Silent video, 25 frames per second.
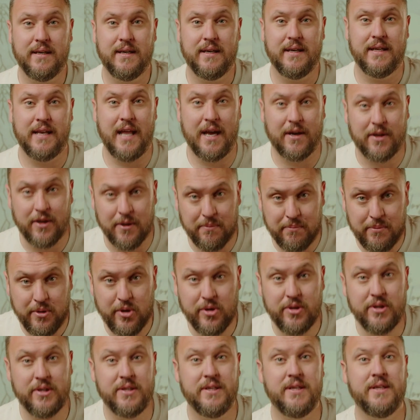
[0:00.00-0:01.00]
in our
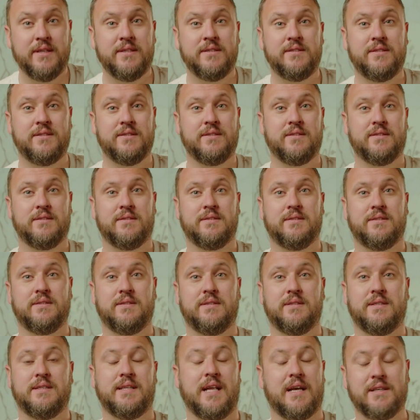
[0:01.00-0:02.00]
communities,
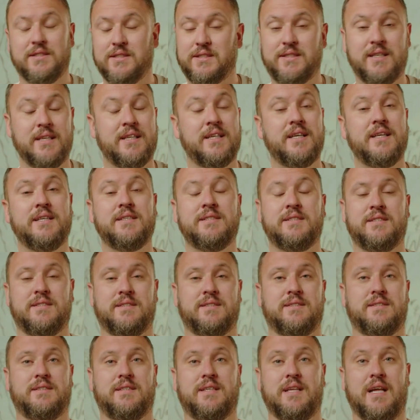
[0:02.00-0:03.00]
in our
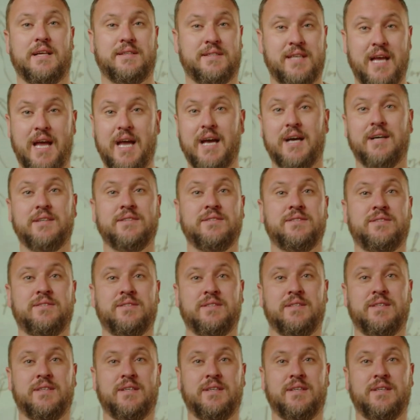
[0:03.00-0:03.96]
cities, in our towns,